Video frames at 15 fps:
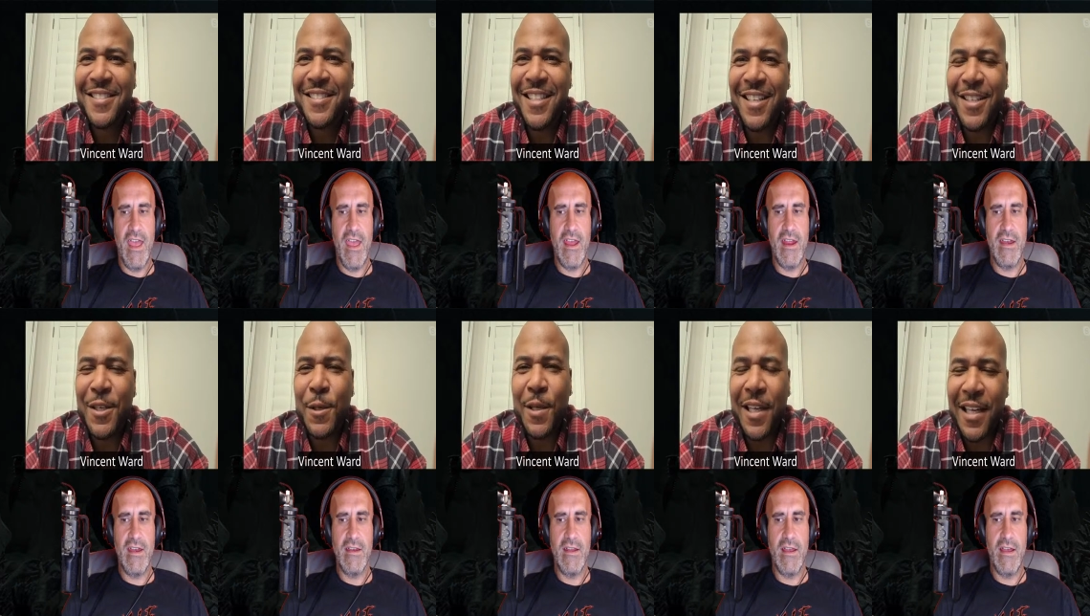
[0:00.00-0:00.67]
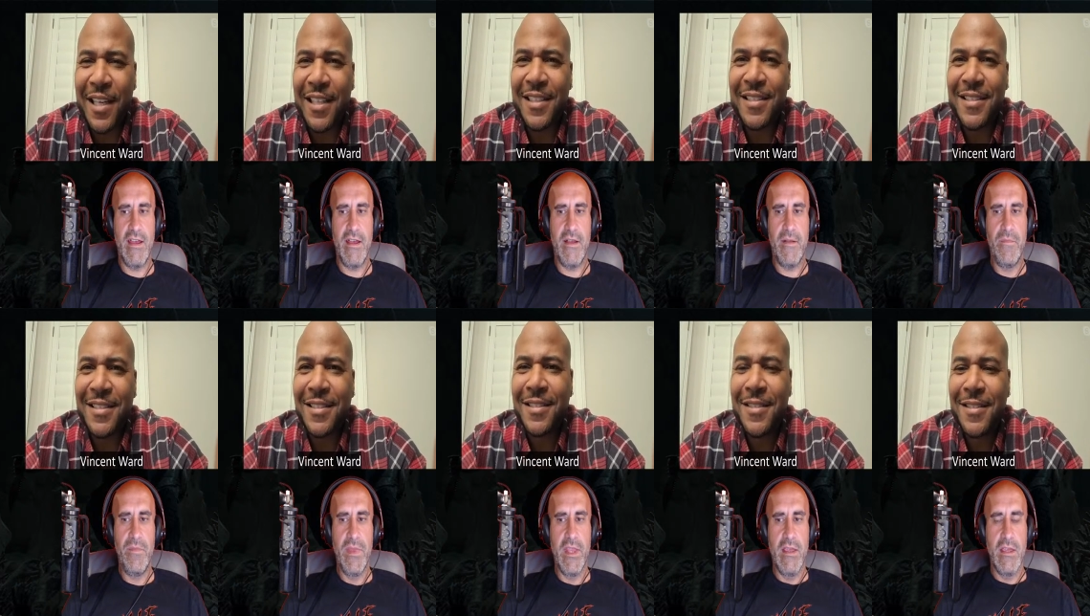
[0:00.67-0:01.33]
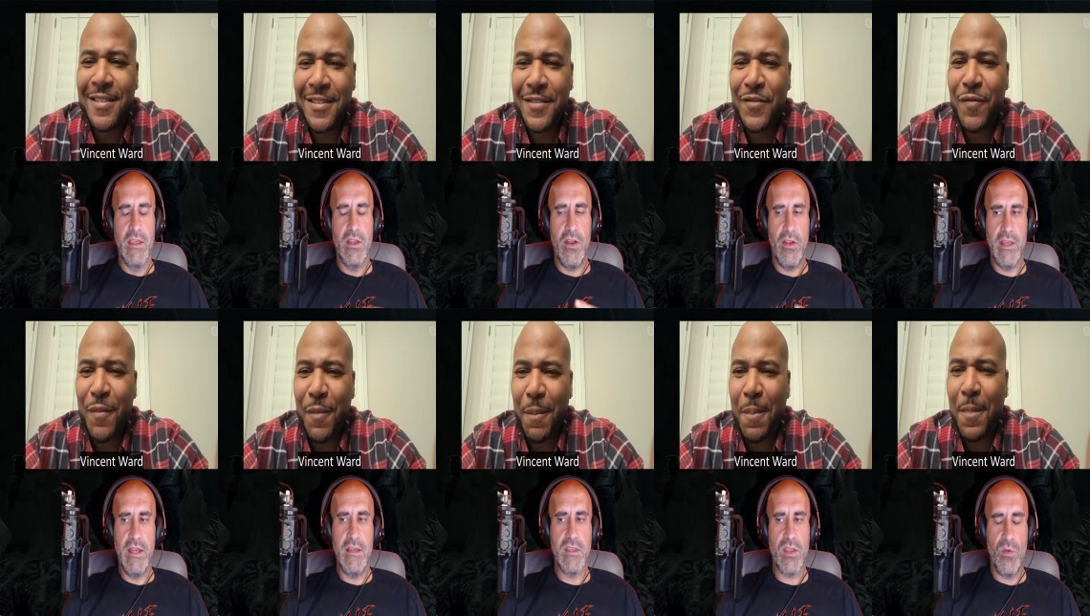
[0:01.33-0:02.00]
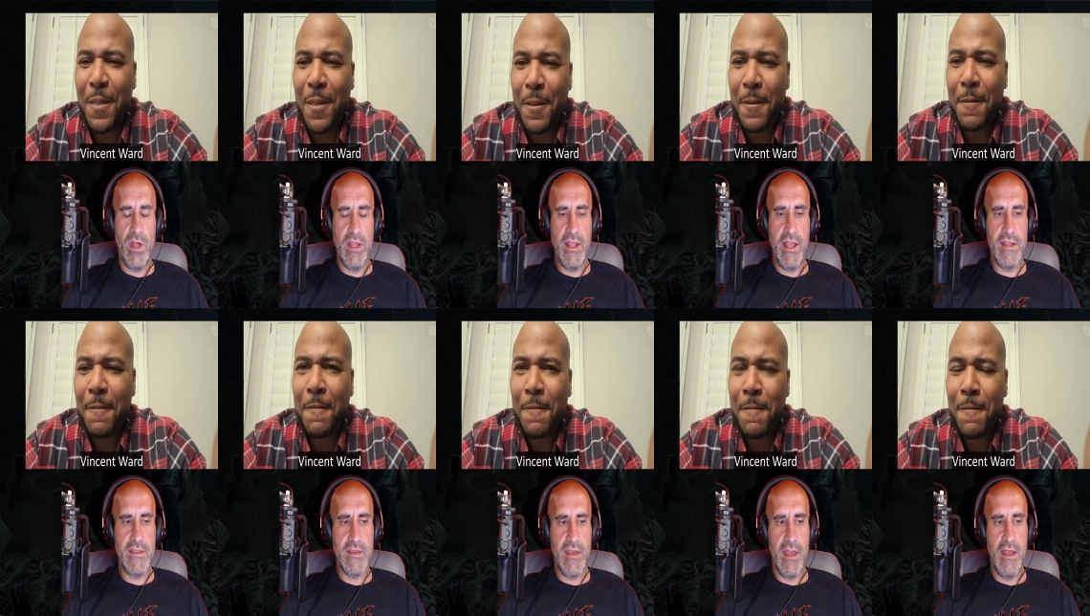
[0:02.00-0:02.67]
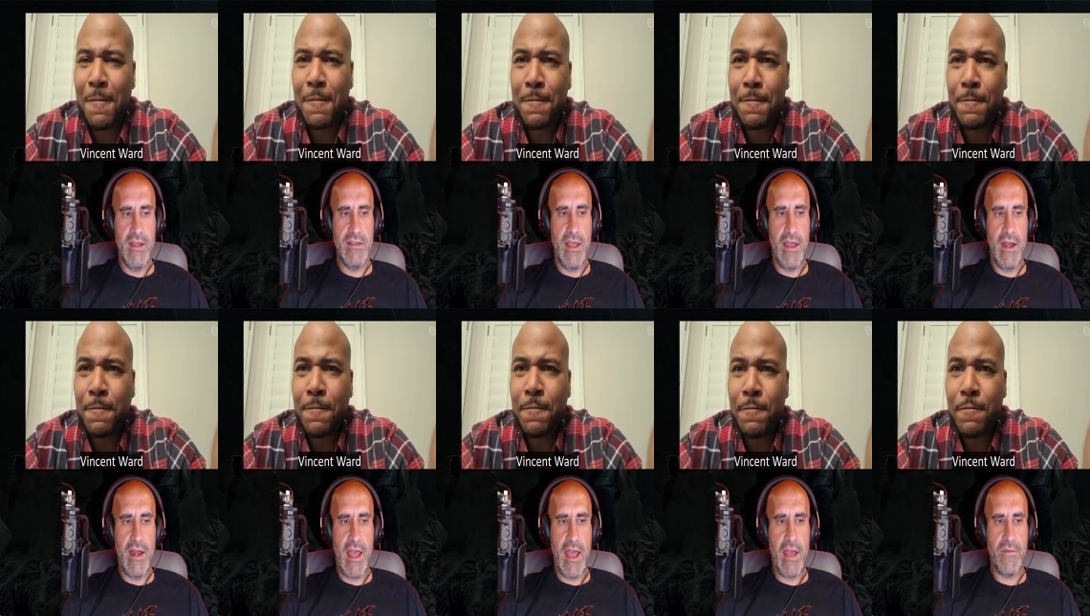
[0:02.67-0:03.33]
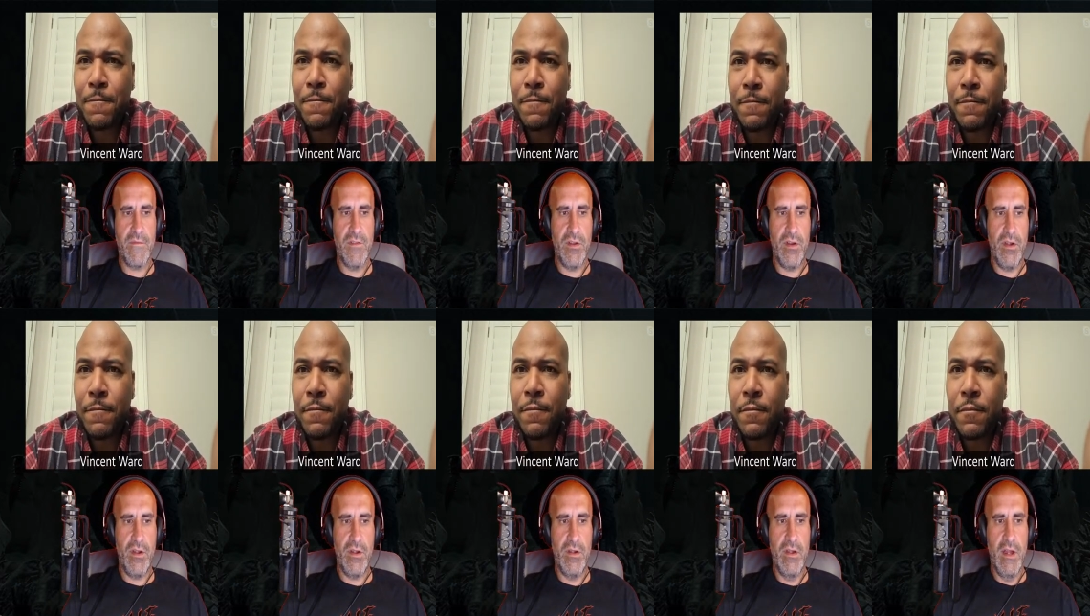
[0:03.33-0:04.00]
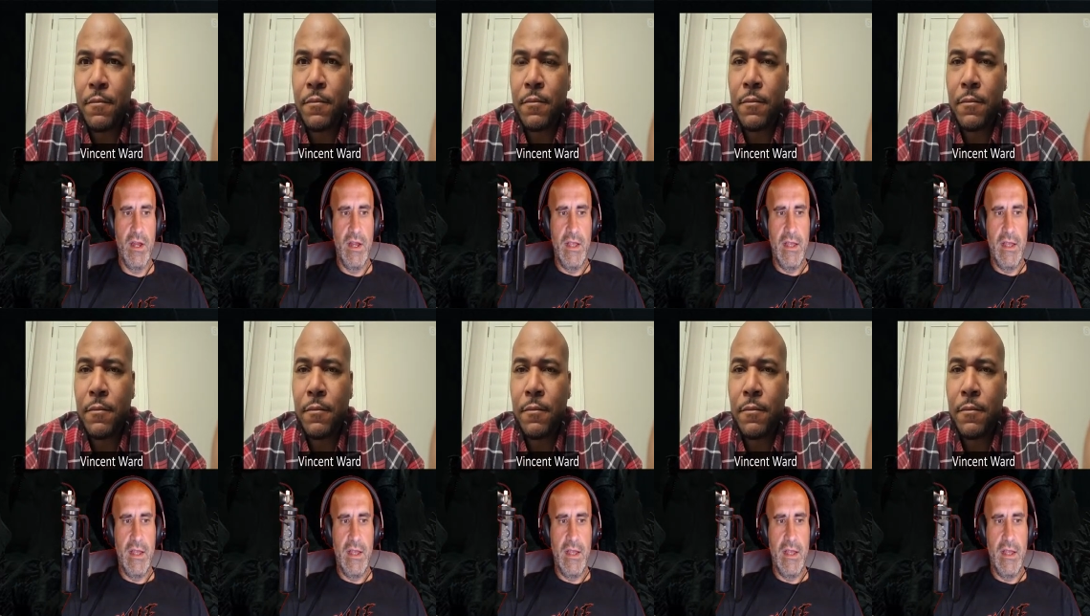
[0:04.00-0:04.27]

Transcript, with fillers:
Speaker 1: and oh, yeah. uh, you know, he's the one that said that after,